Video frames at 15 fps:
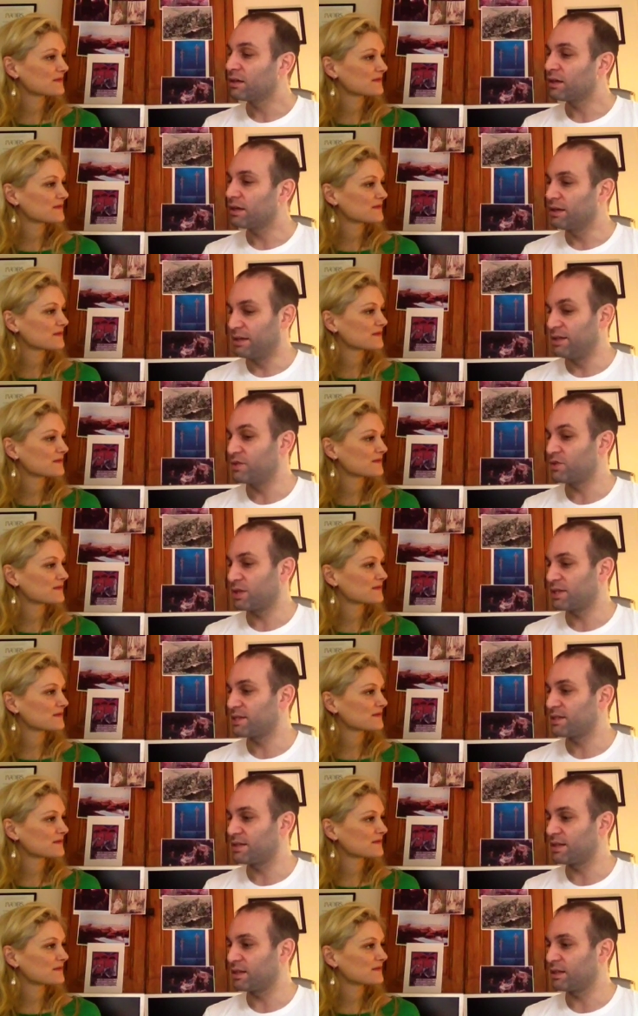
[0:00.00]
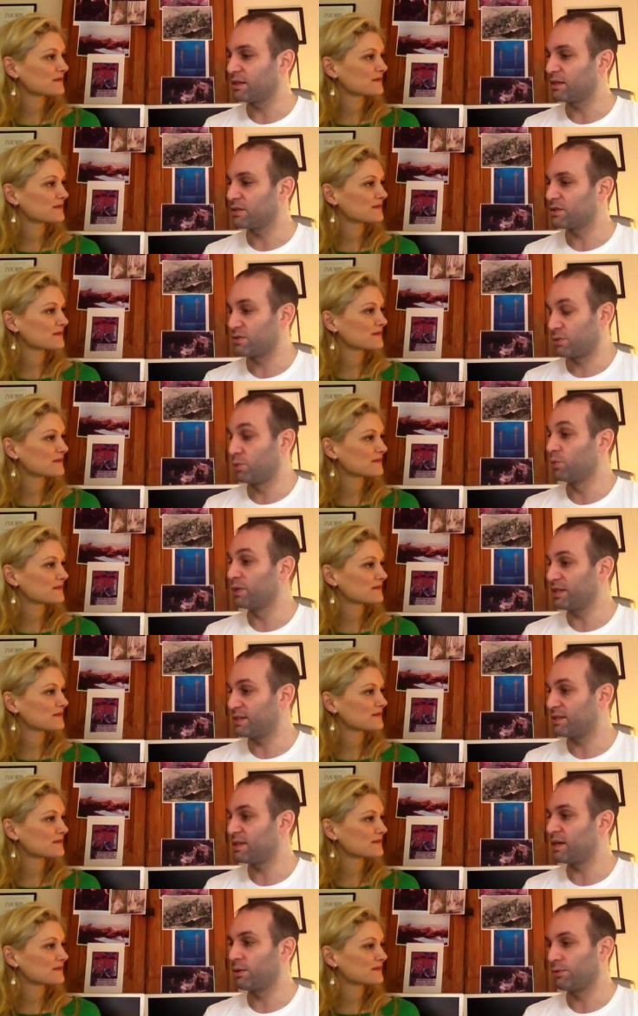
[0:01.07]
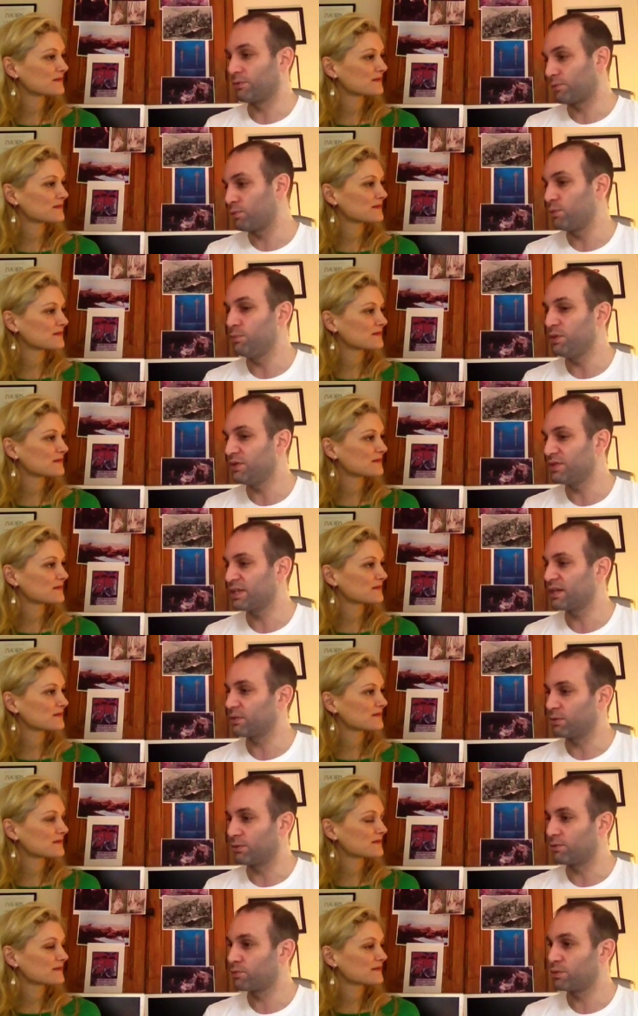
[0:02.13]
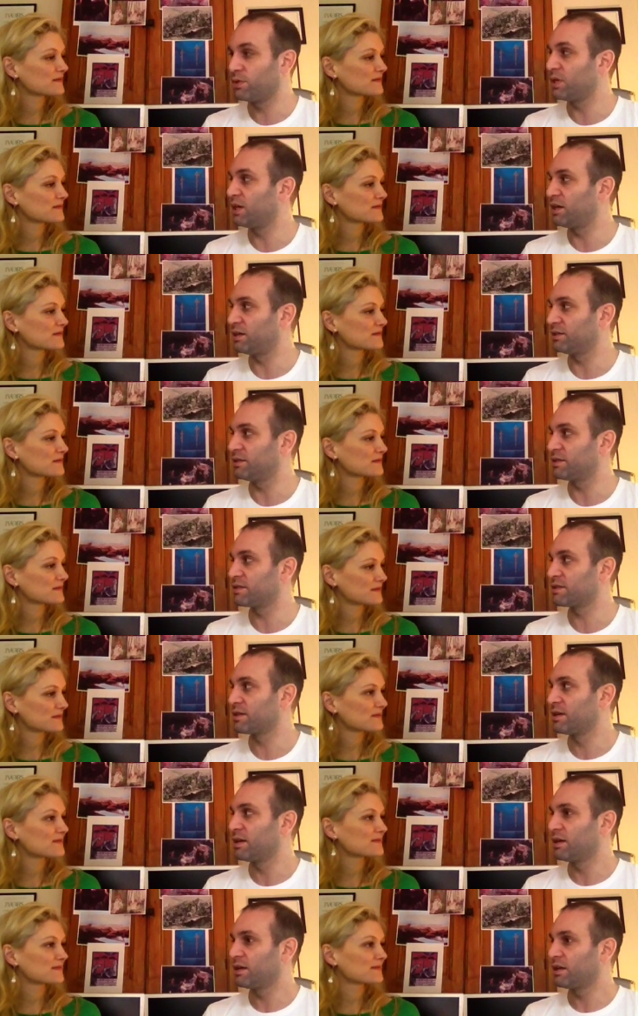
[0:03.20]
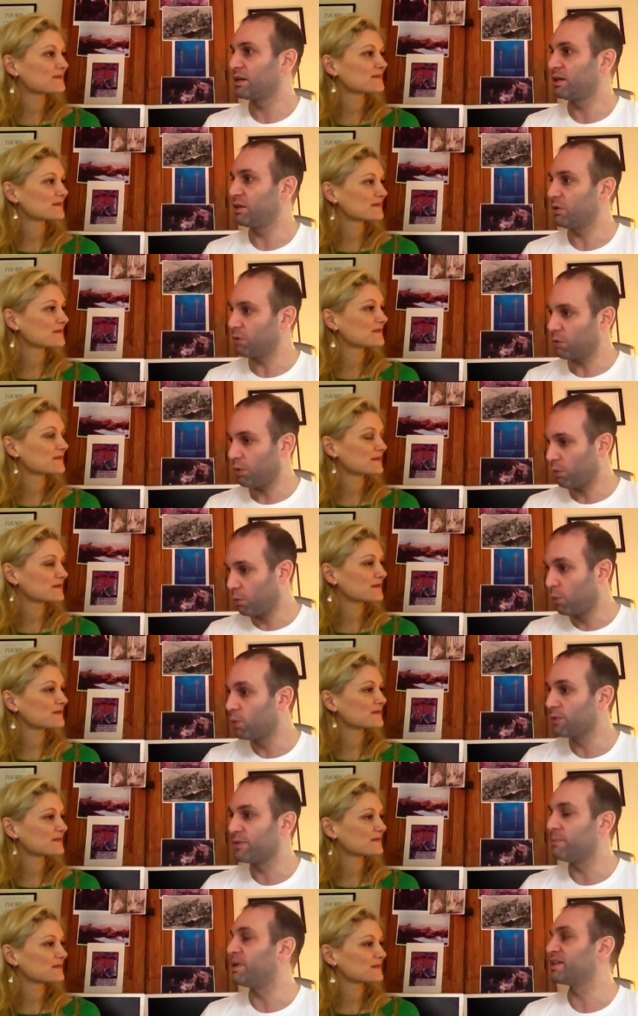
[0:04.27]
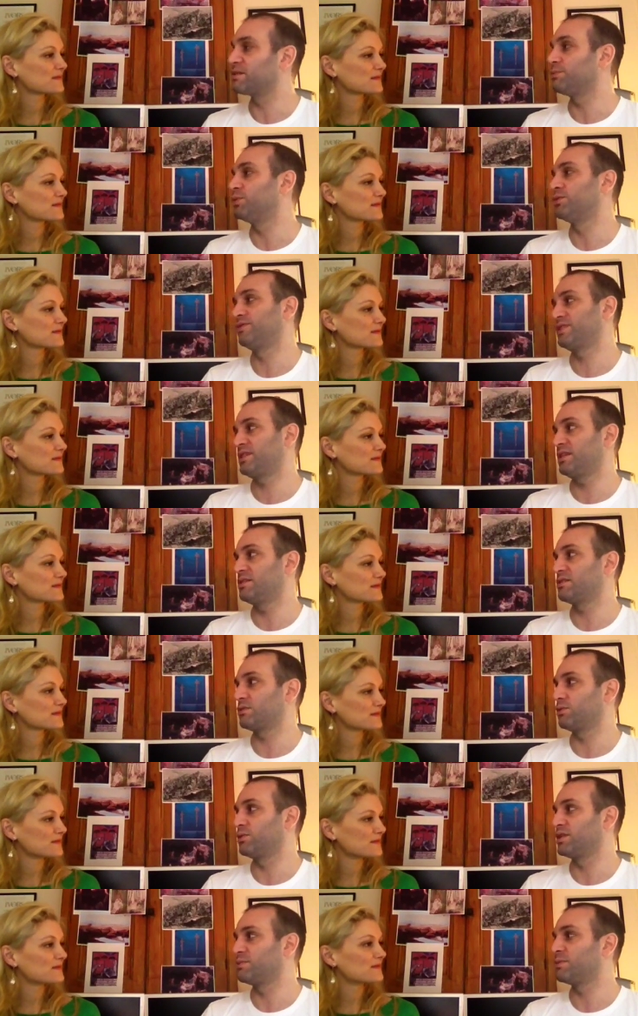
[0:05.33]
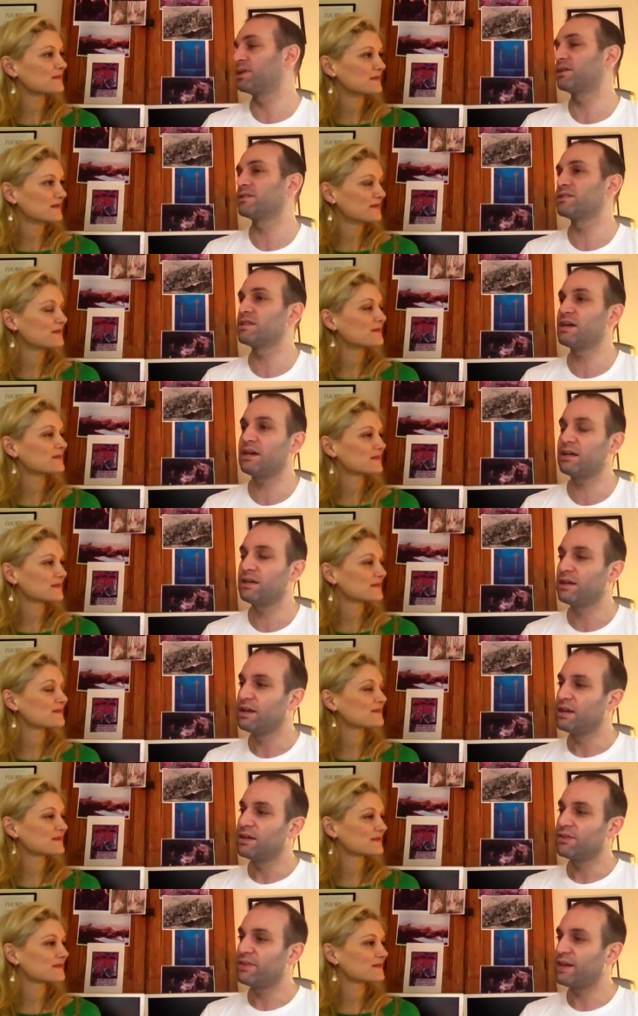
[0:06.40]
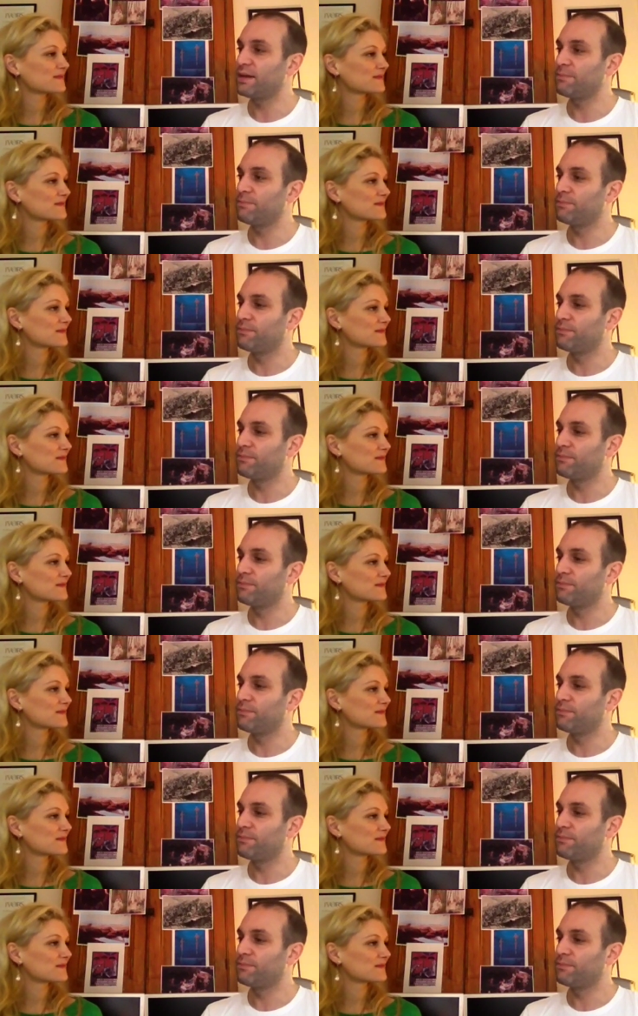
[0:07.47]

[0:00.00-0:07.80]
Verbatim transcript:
Speaker 1: an interesting story to tell through music or through dance, uh, uh, all of the Metamorphoses stories because they're they're